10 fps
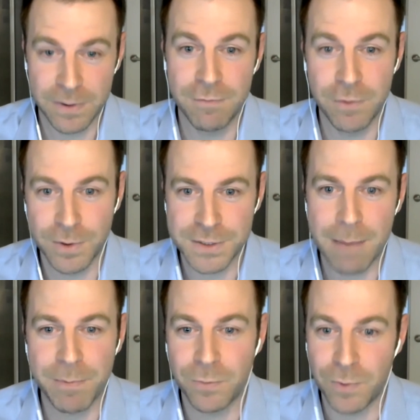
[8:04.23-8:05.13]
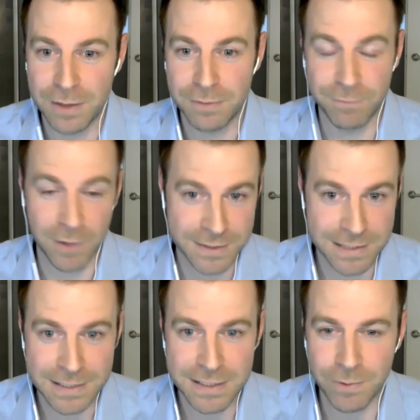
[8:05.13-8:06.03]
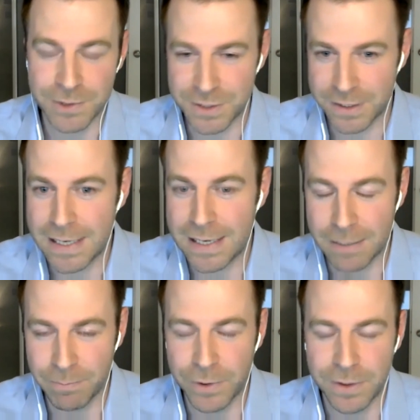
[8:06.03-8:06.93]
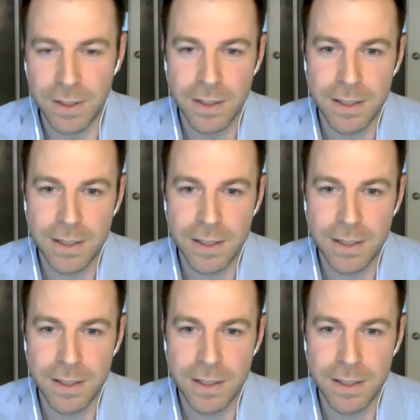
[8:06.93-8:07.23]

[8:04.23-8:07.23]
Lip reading: given what's happened with volatility, which is a key input